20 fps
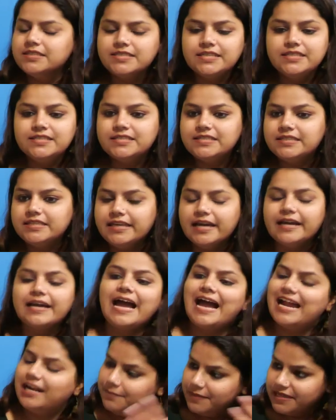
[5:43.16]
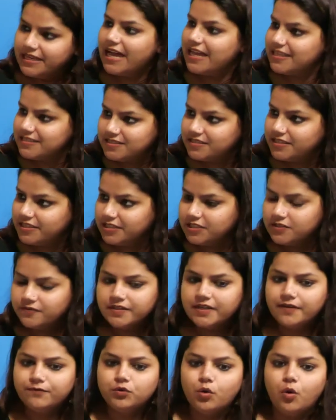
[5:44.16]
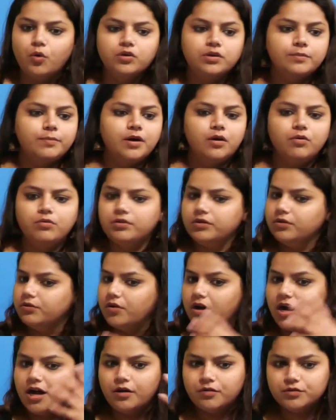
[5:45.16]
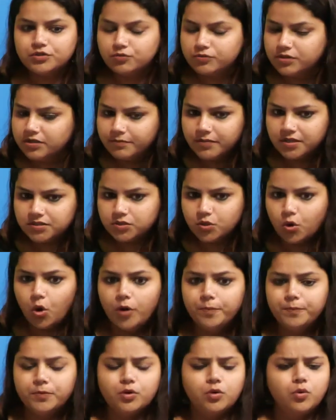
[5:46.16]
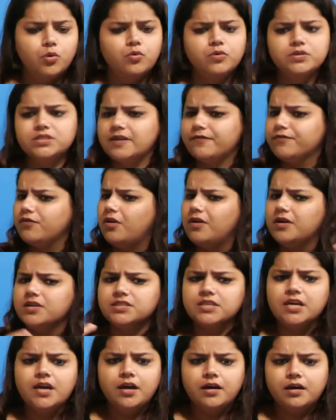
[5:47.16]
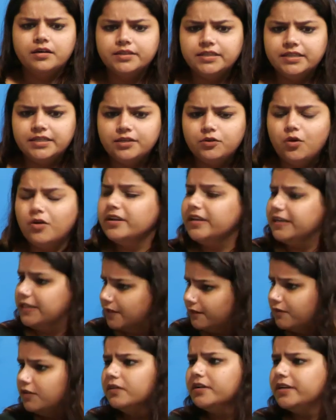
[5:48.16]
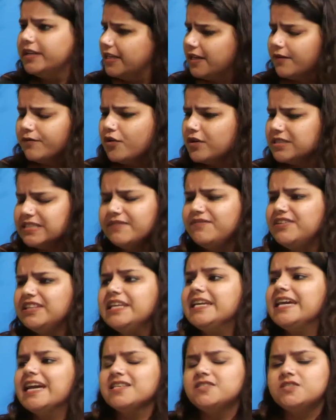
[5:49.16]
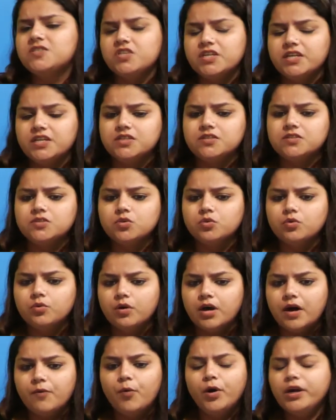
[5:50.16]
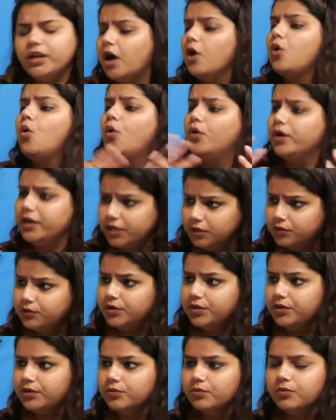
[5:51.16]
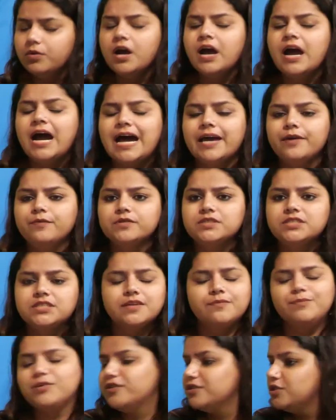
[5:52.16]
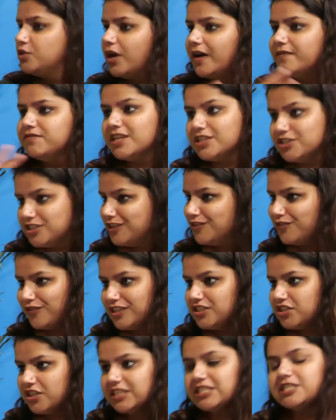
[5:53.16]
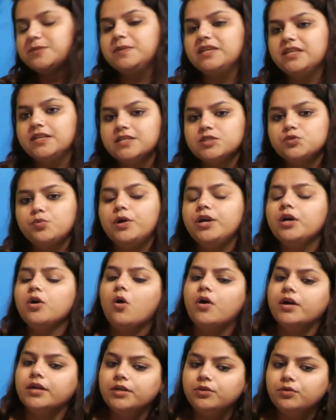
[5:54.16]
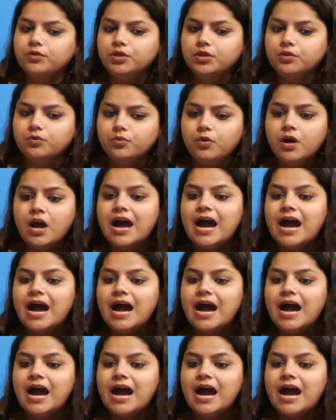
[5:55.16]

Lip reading: Since the academic has changed, we have talked about, how a student must opt course, of course, the cognitive learning, of course, everything has changed. So what, according to you, I would say, because you have such enriched experience, what, according to you,